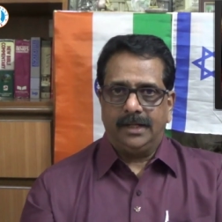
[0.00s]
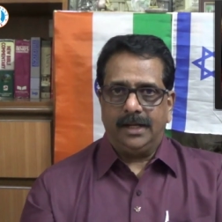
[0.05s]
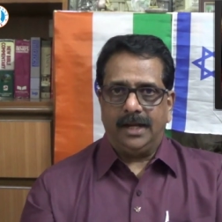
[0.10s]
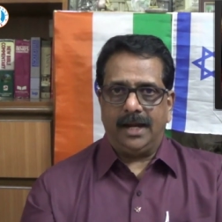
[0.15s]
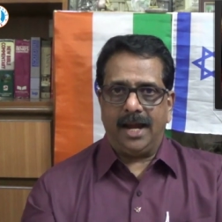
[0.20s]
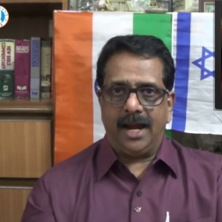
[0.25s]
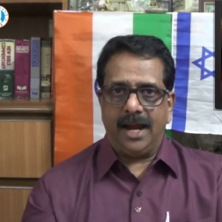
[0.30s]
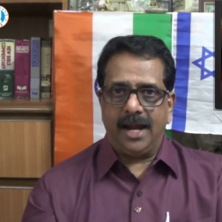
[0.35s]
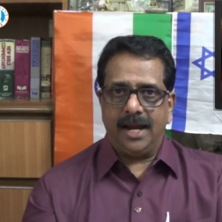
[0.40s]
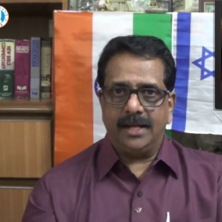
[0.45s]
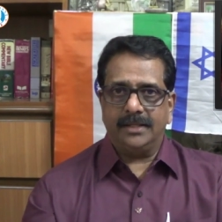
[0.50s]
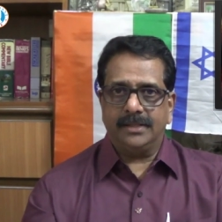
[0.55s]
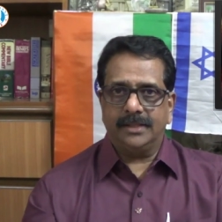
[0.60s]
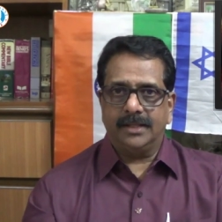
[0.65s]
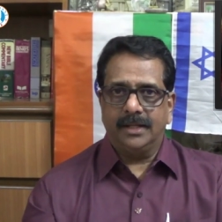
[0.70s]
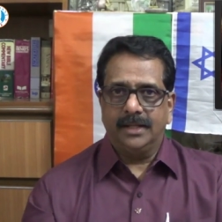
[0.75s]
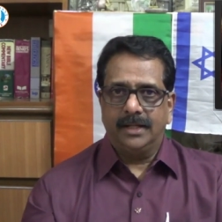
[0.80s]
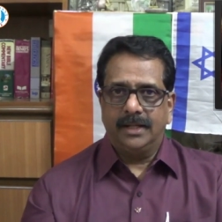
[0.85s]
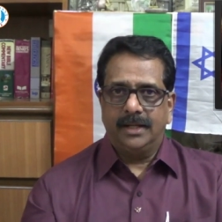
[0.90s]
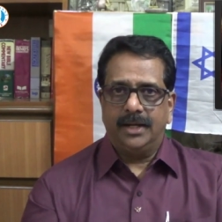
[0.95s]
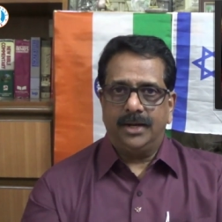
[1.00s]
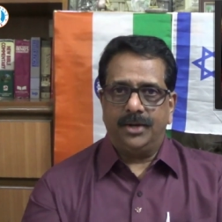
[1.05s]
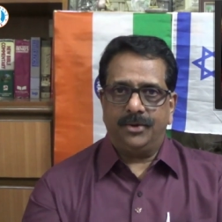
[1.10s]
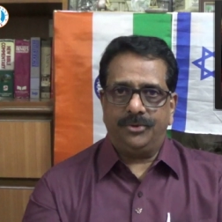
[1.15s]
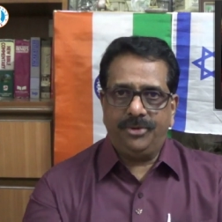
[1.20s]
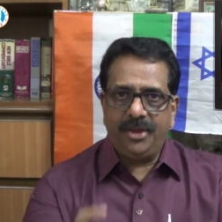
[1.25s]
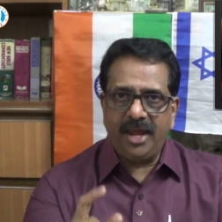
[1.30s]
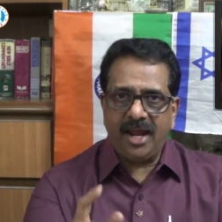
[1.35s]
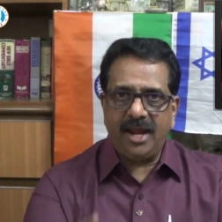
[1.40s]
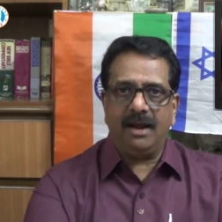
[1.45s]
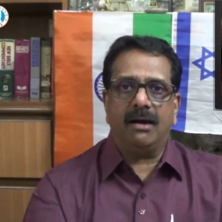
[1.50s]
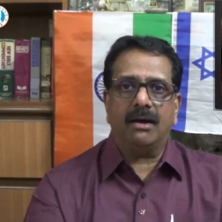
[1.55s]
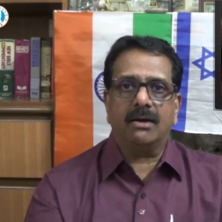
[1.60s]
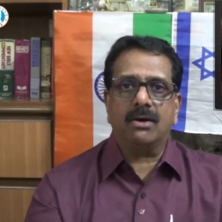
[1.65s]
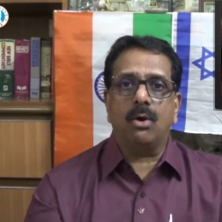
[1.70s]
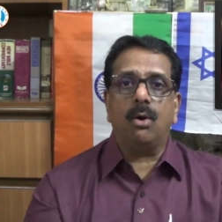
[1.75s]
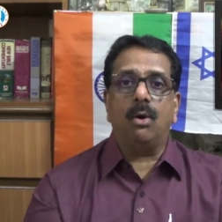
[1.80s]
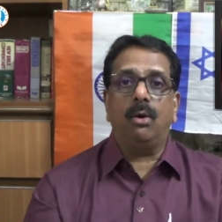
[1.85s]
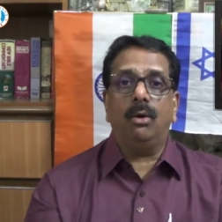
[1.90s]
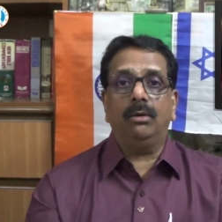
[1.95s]
And they are
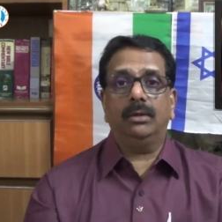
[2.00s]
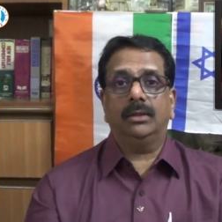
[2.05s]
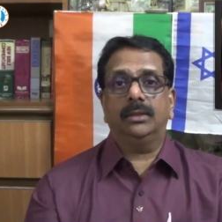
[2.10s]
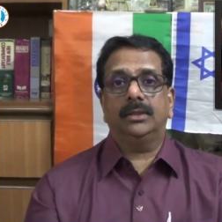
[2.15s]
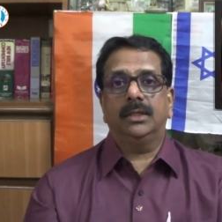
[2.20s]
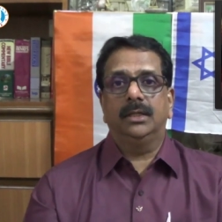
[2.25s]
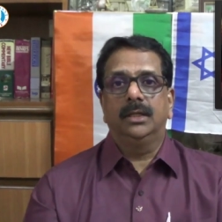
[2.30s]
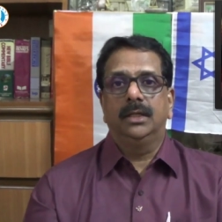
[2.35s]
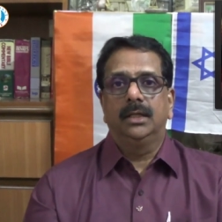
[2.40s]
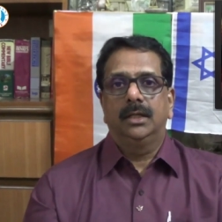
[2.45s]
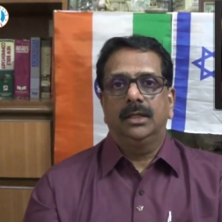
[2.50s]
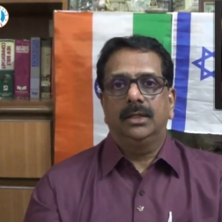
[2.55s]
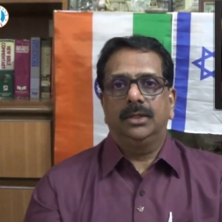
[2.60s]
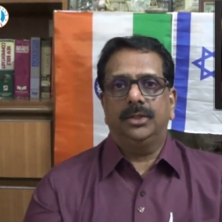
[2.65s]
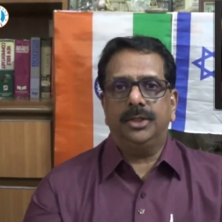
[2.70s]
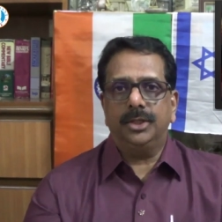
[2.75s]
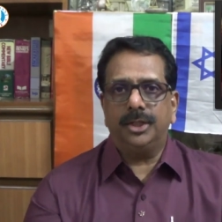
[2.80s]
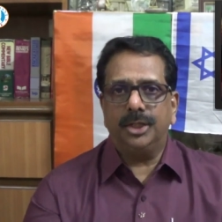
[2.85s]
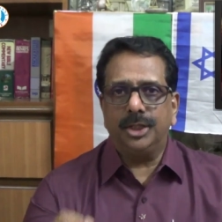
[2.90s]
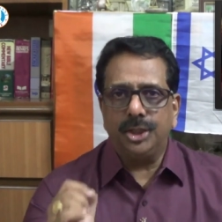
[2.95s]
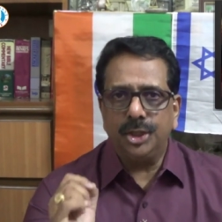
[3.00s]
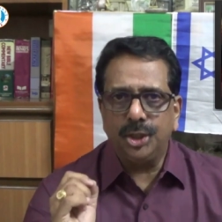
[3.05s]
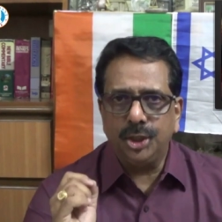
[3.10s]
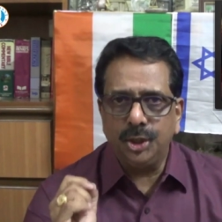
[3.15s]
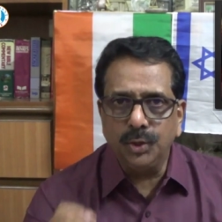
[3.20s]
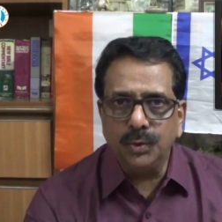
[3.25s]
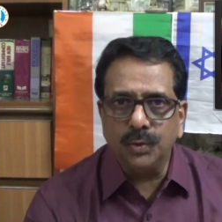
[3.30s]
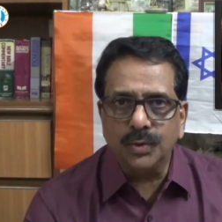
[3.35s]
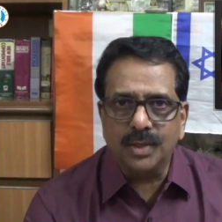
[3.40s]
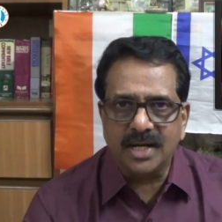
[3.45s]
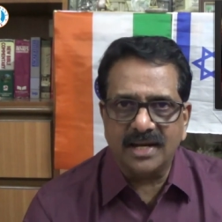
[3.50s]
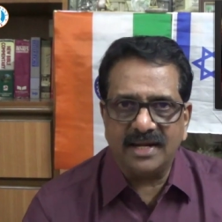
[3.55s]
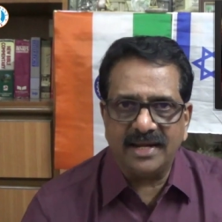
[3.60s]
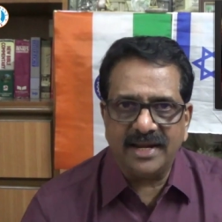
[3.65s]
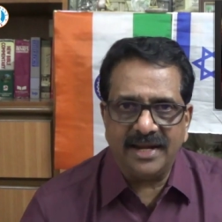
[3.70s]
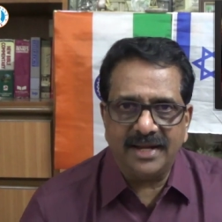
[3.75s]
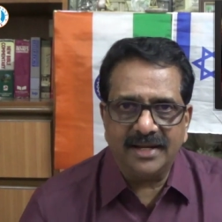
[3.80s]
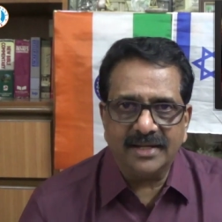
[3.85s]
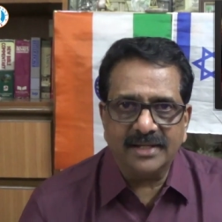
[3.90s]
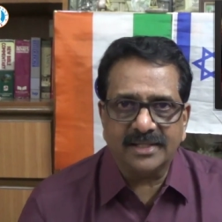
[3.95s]
called the
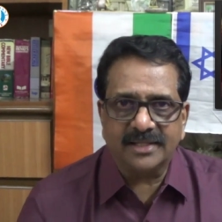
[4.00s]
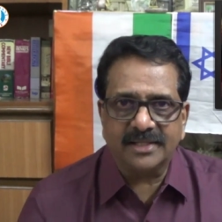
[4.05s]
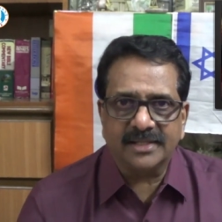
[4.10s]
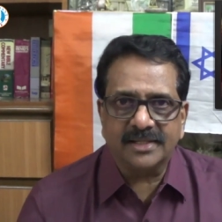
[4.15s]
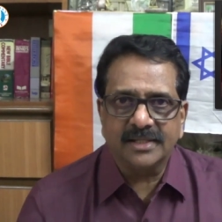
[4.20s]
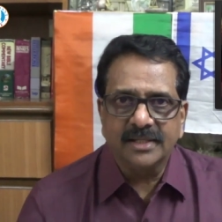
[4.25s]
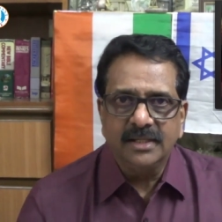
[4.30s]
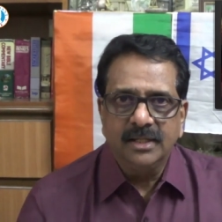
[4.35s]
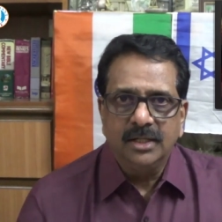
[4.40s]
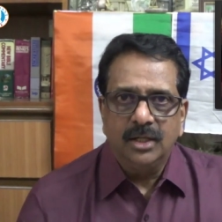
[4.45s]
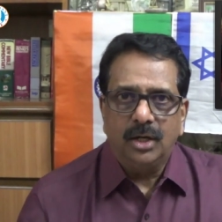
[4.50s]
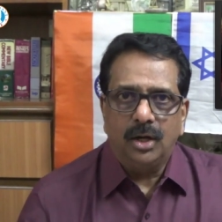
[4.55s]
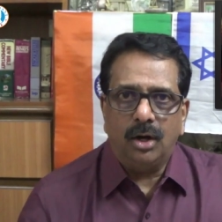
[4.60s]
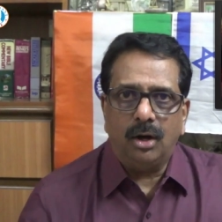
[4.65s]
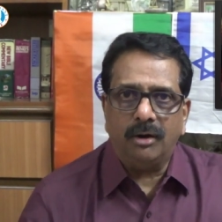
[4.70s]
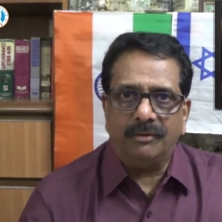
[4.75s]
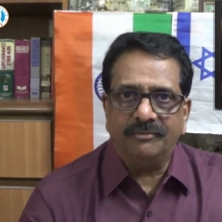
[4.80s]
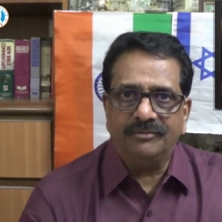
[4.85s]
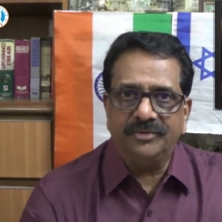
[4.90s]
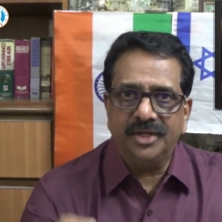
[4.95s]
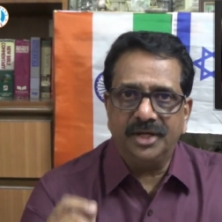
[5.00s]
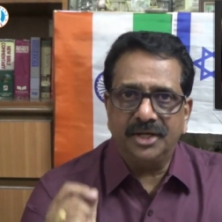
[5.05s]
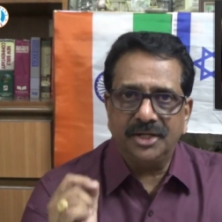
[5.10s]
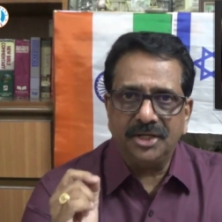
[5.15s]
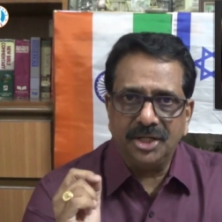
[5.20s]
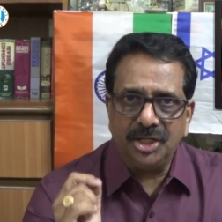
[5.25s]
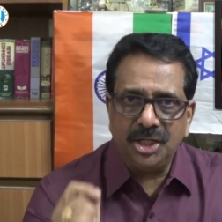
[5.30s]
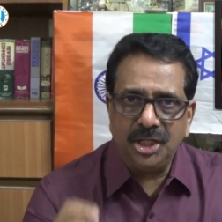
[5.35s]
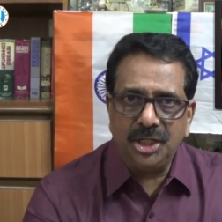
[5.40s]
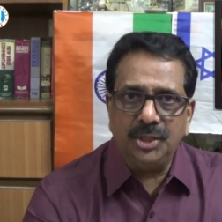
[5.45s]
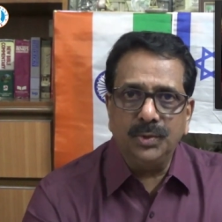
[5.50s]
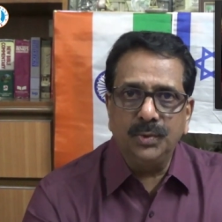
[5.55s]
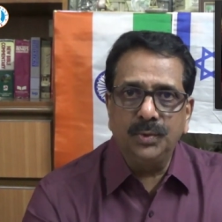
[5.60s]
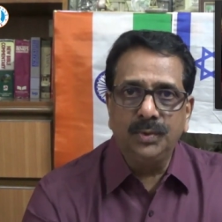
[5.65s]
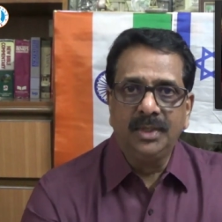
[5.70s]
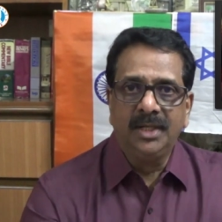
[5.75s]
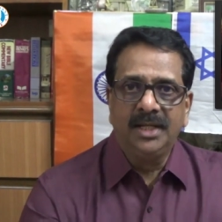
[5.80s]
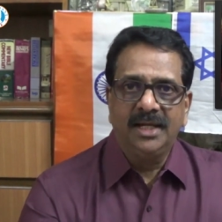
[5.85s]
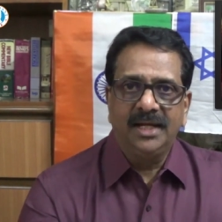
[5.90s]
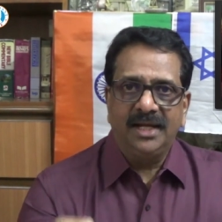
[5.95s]
nucleus of the new
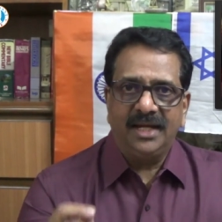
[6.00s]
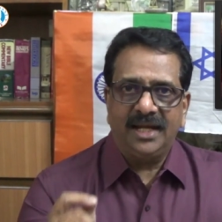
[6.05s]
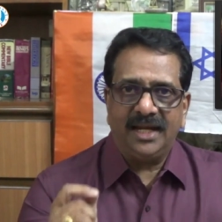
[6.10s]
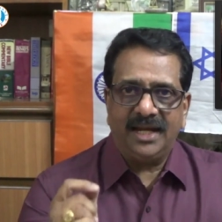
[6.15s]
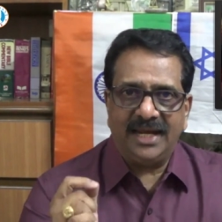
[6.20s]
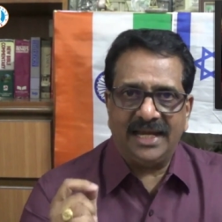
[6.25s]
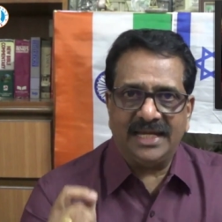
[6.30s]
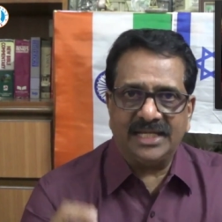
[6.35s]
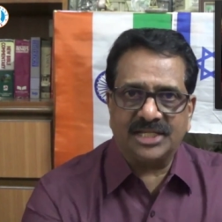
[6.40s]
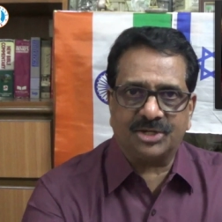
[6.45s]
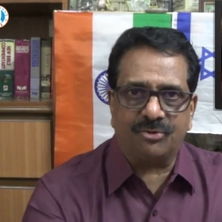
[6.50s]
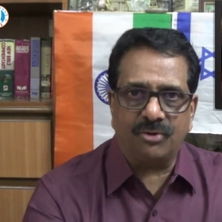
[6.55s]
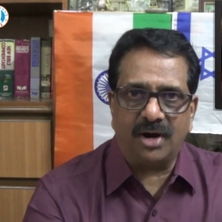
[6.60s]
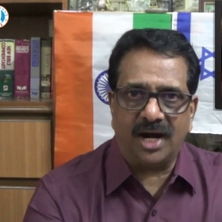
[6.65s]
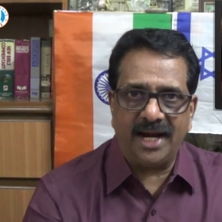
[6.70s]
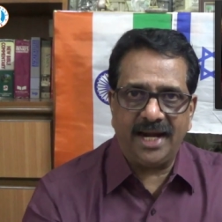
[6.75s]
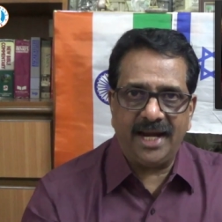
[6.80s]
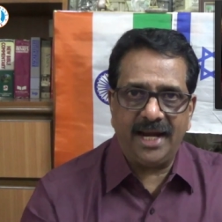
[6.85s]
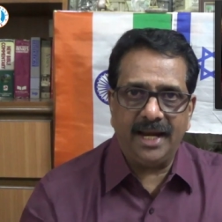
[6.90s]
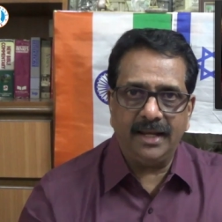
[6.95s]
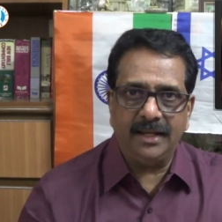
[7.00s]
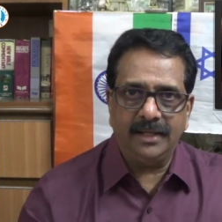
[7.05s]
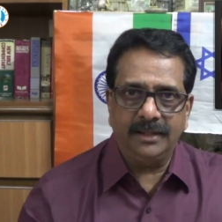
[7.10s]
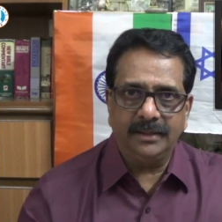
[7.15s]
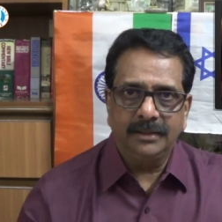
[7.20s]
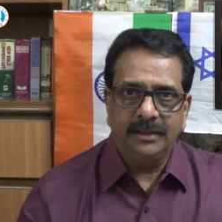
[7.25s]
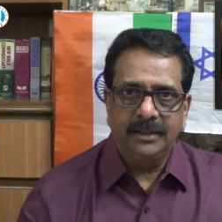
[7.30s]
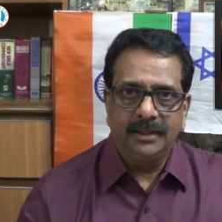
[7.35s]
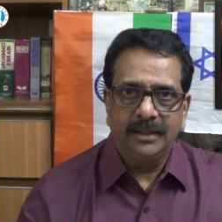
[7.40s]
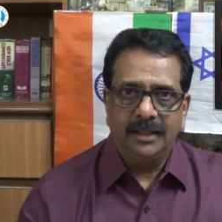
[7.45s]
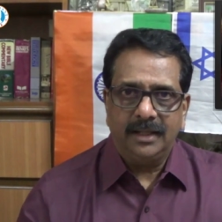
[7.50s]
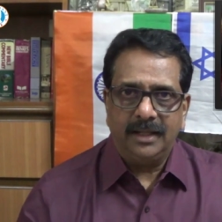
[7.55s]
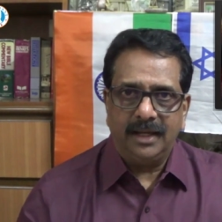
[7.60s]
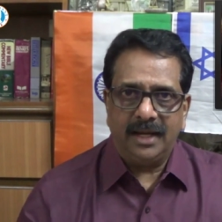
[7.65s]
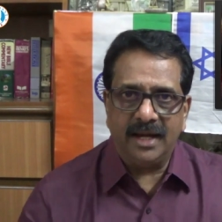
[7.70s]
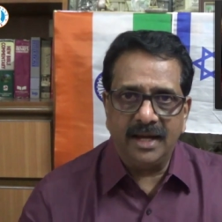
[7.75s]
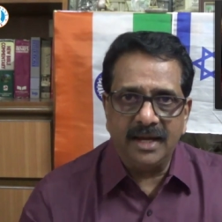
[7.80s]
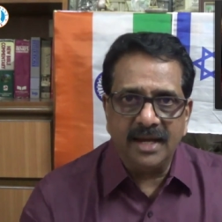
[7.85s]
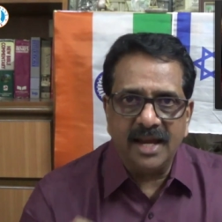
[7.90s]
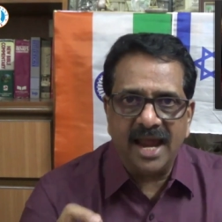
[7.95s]
Israel
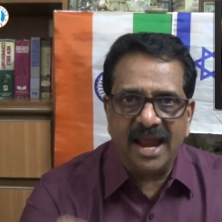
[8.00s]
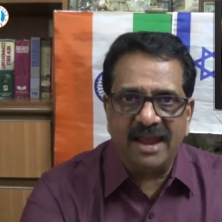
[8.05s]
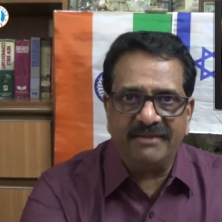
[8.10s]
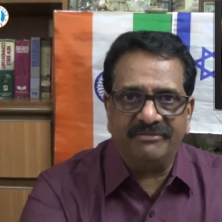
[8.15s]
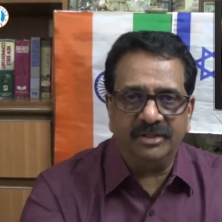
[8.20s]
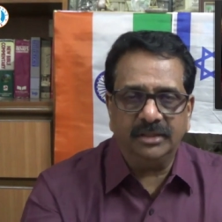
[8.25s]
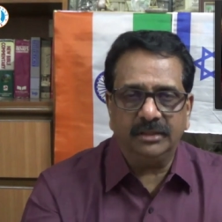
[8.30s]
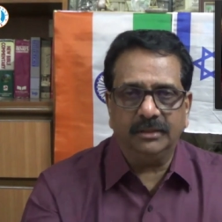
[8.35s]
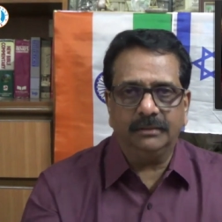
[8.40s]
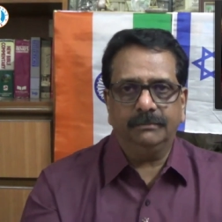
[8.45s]
in heaven.